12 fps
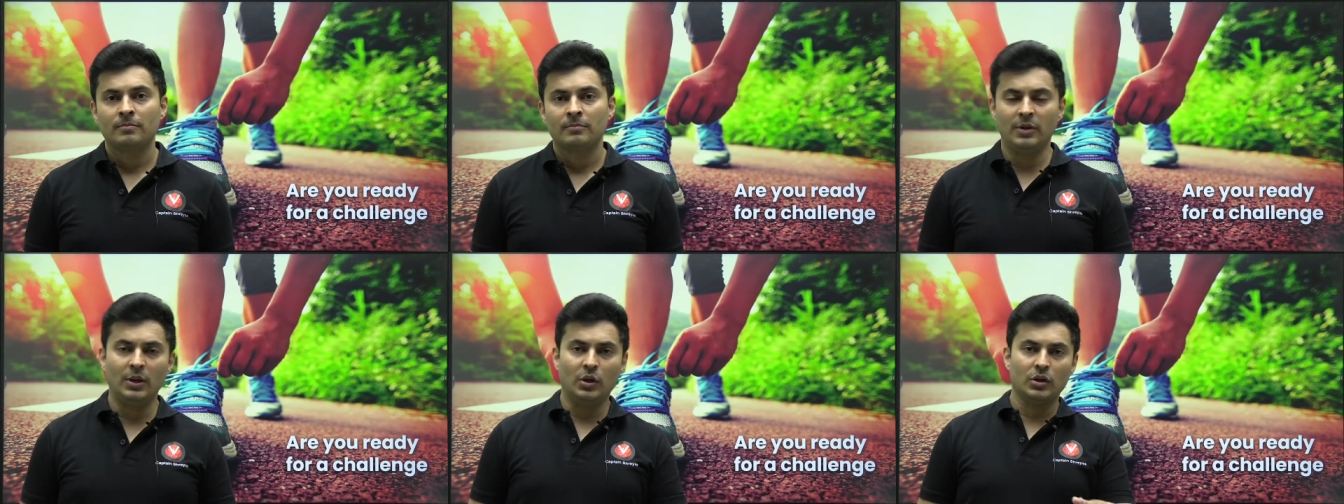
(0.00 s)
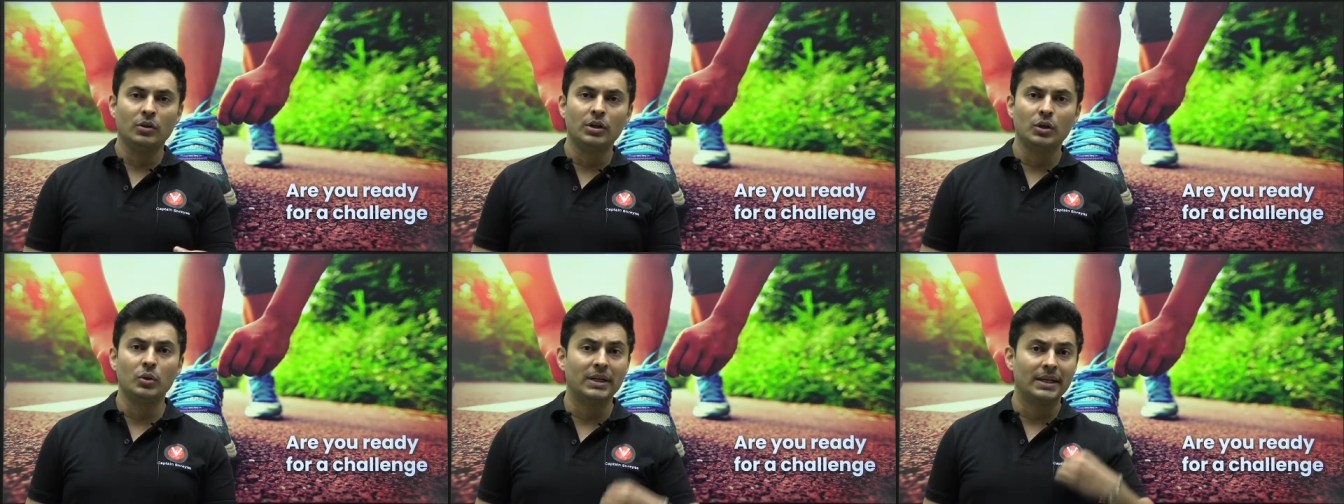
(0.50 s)
we are not going
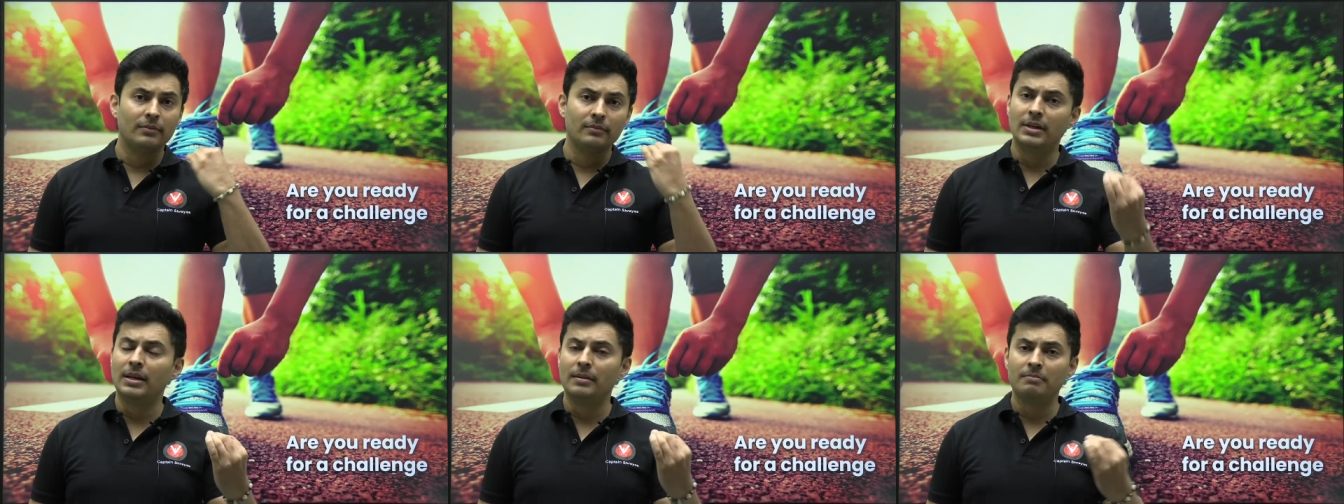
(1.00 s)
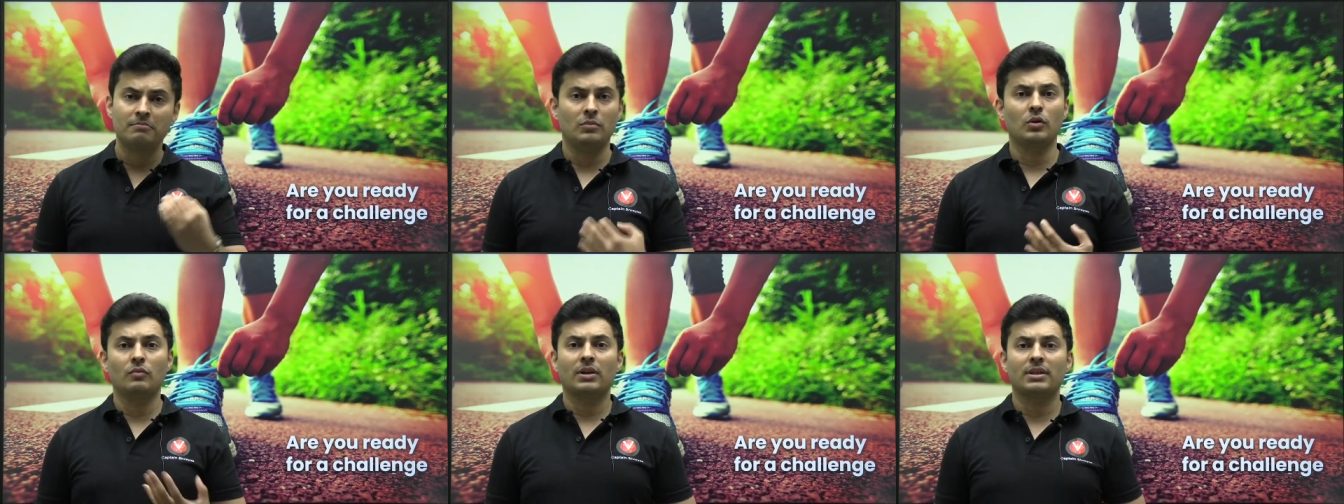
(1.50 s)
to do it we'll
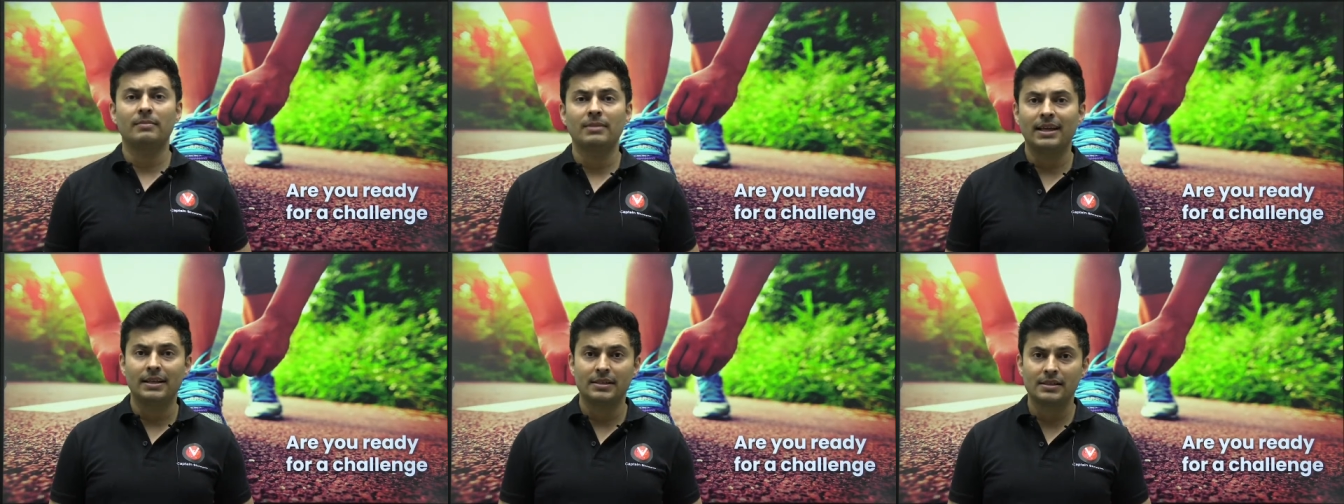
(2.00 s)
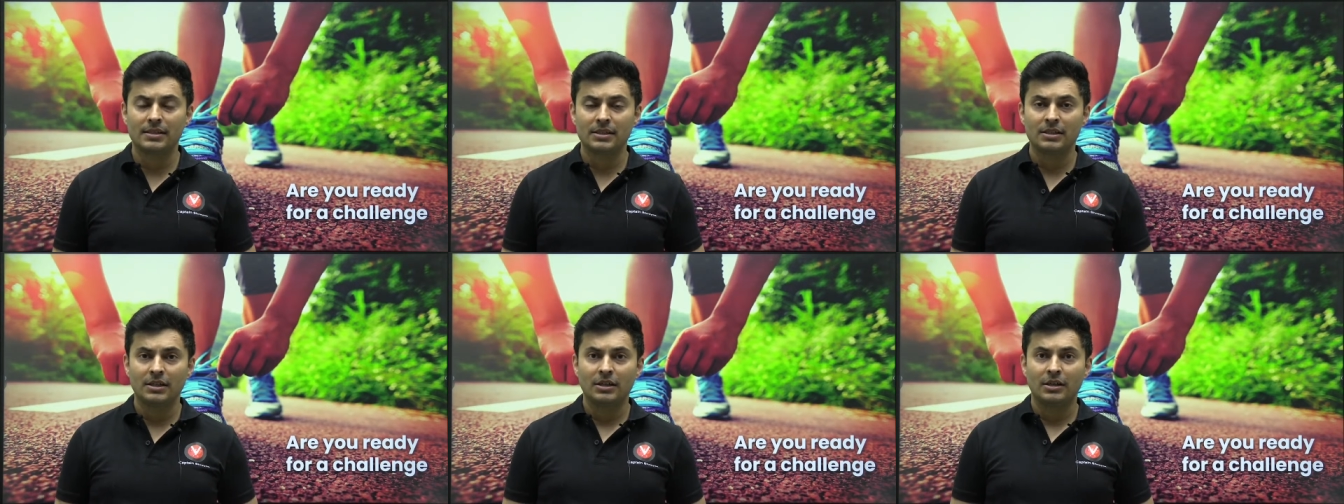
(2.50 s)
look for something else